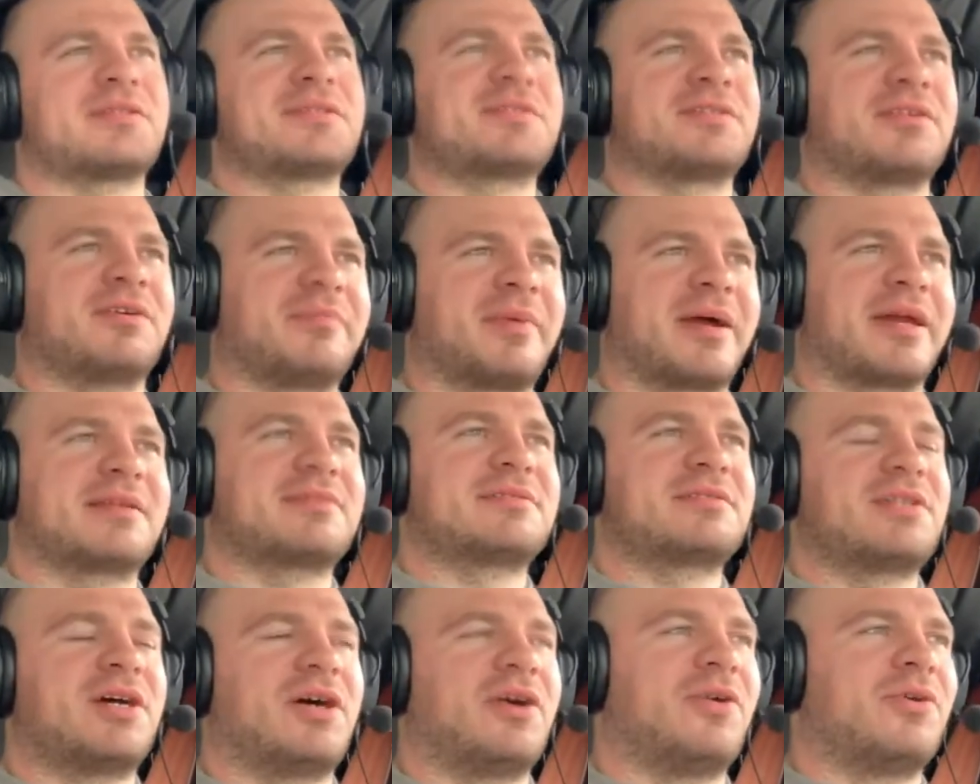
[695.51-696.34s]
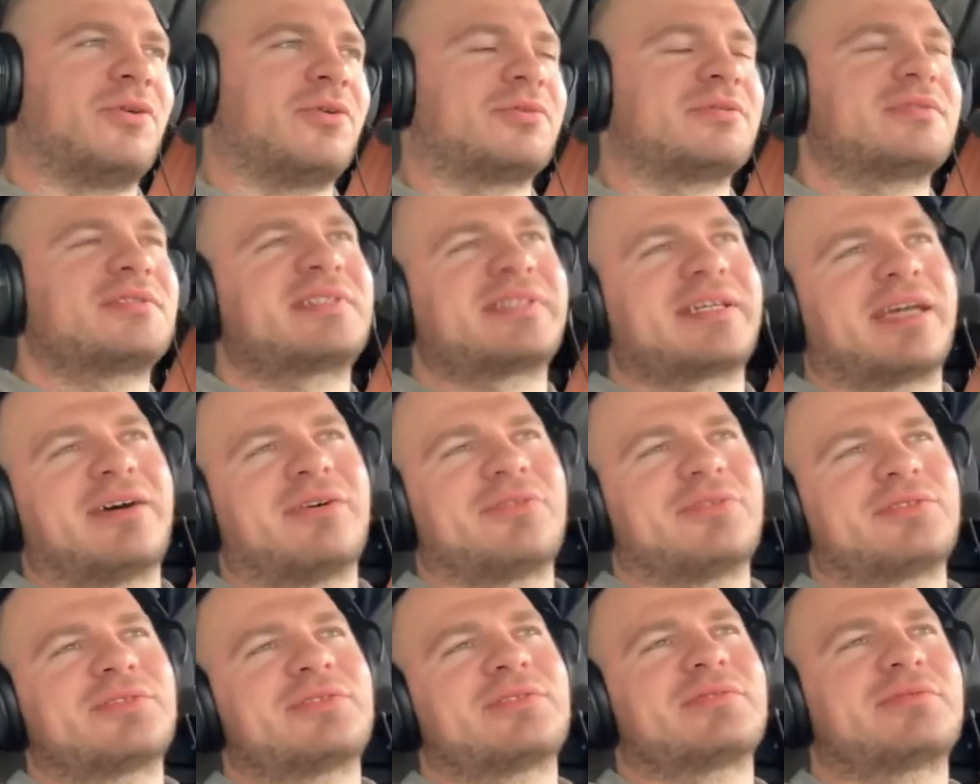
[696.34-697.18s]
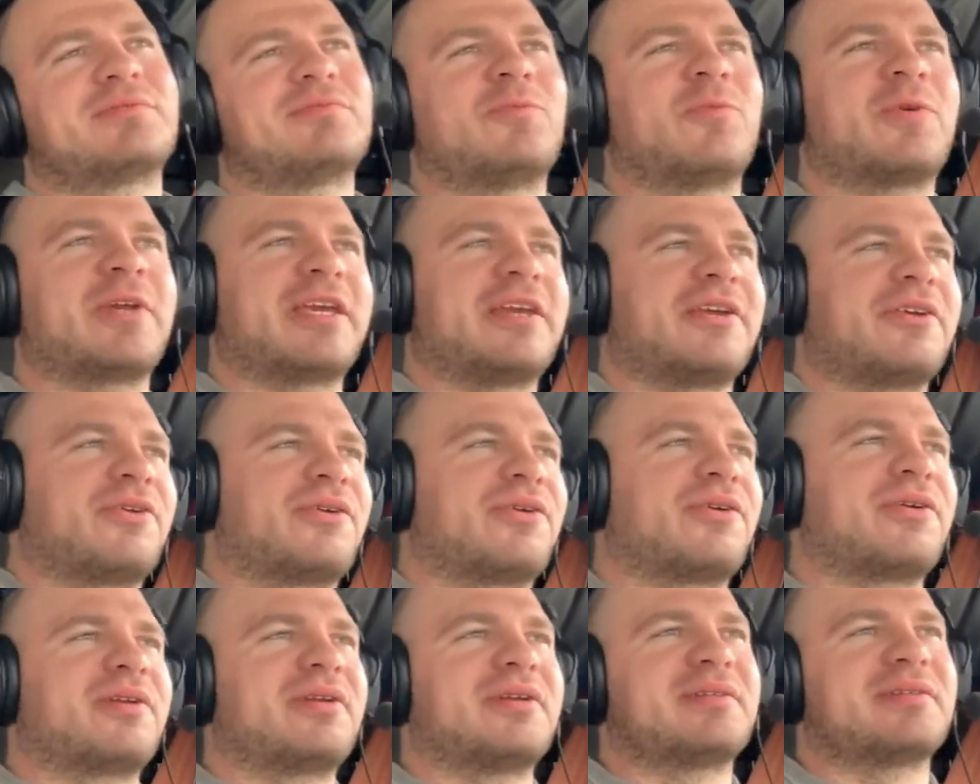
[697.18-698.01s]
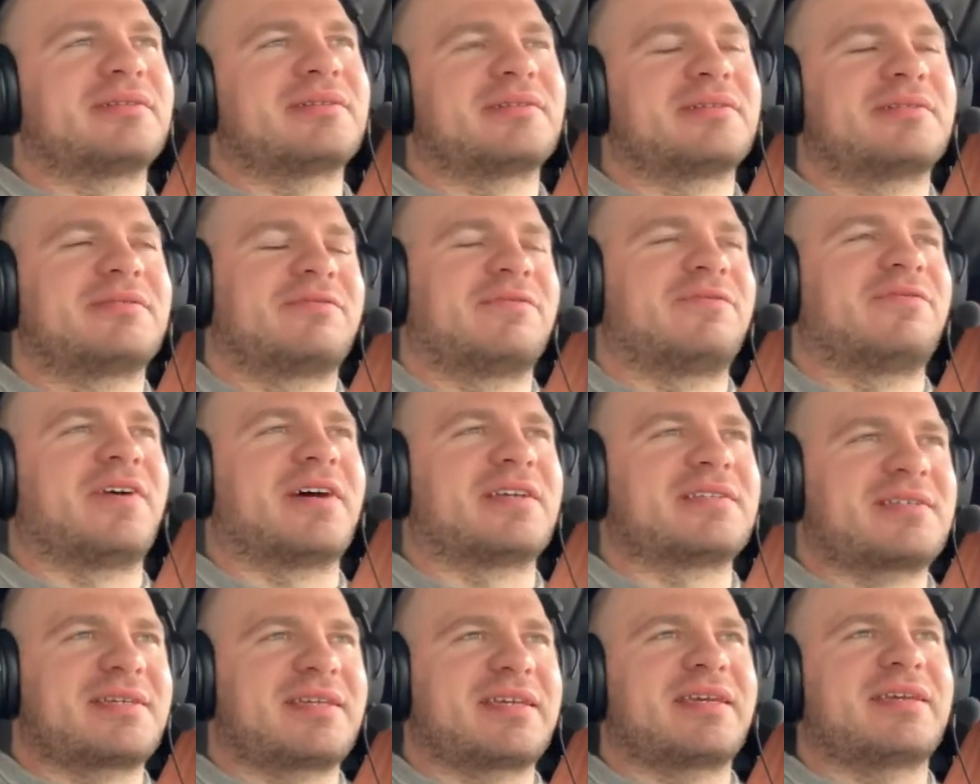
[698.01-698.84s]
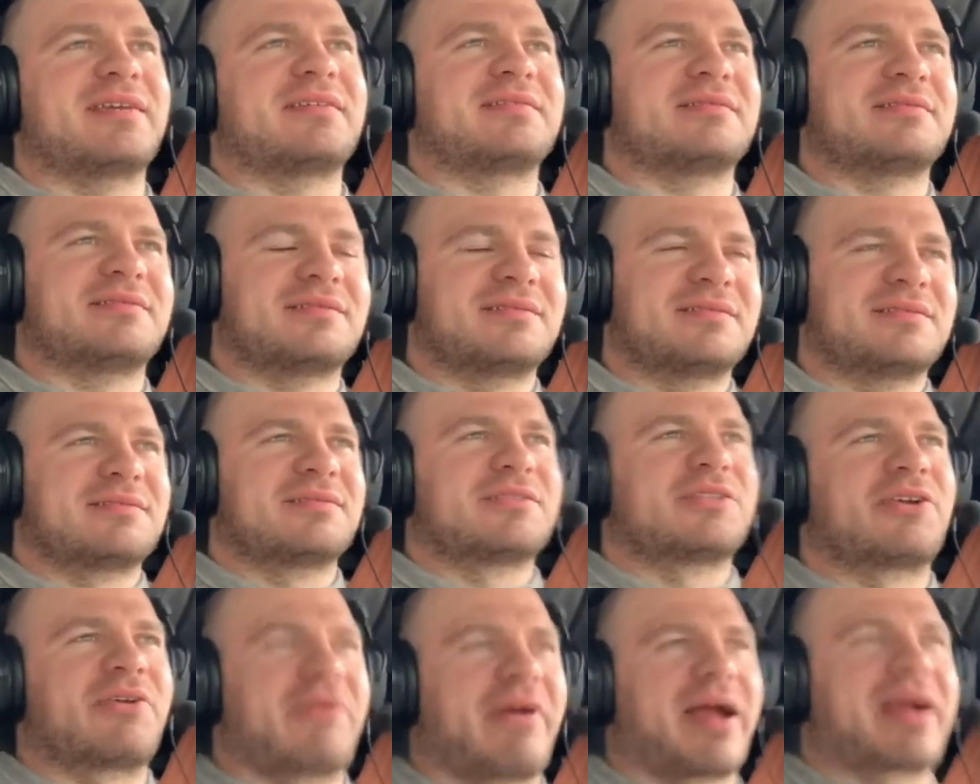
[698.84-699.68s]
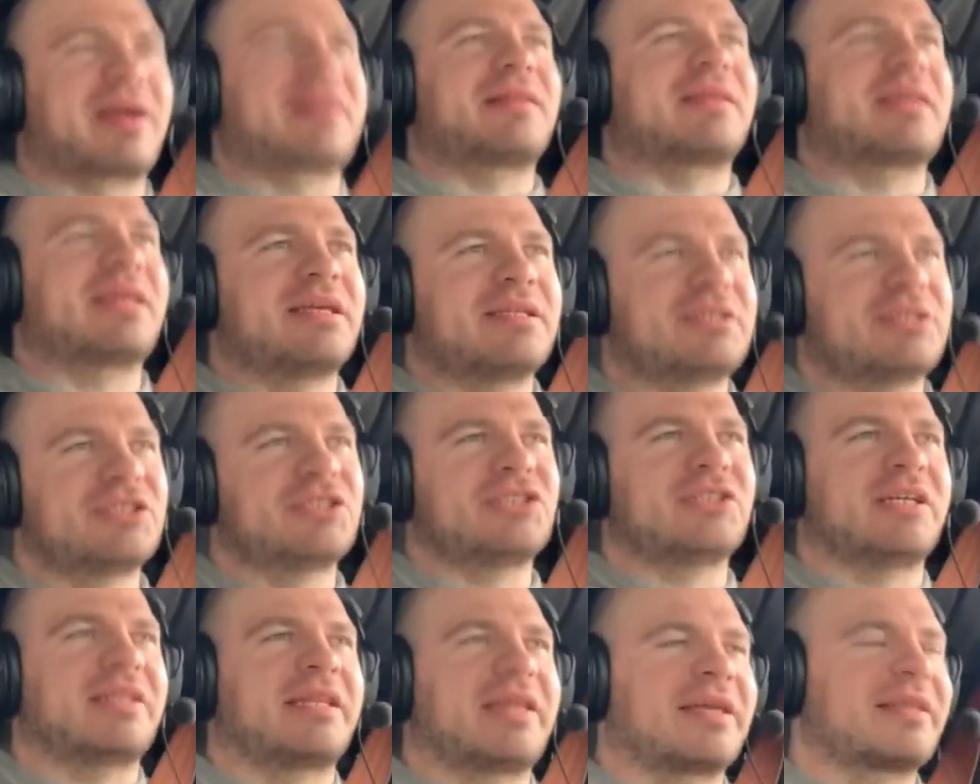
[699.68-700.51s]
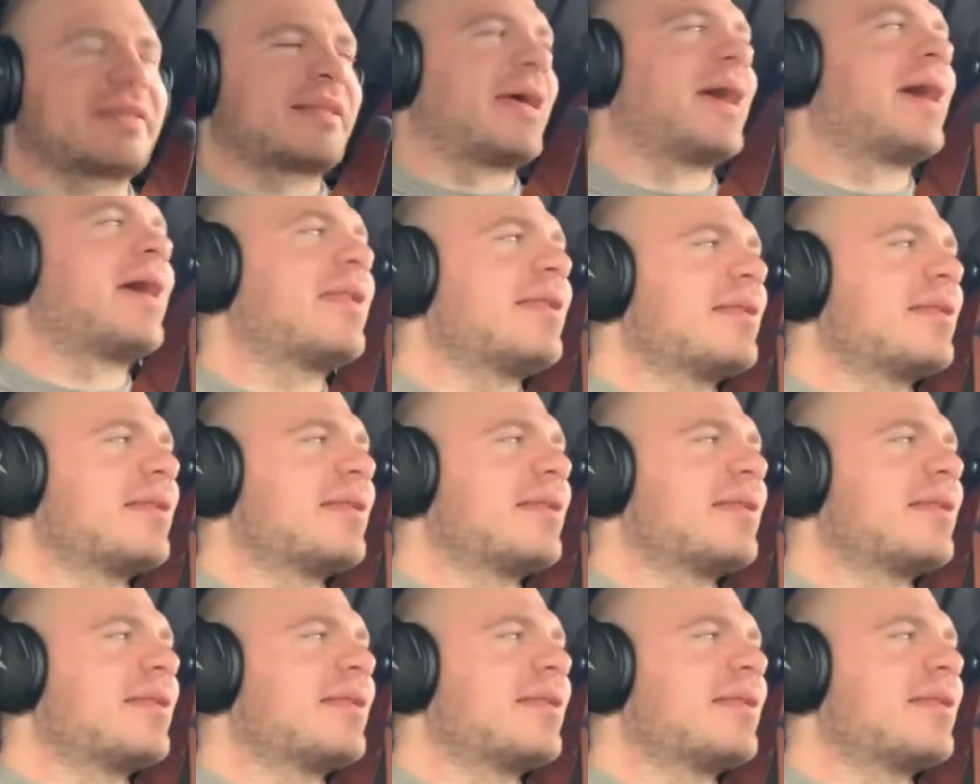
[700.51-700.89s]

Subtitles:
so my tone sounds weird and fuzzy and crackly and shit like that.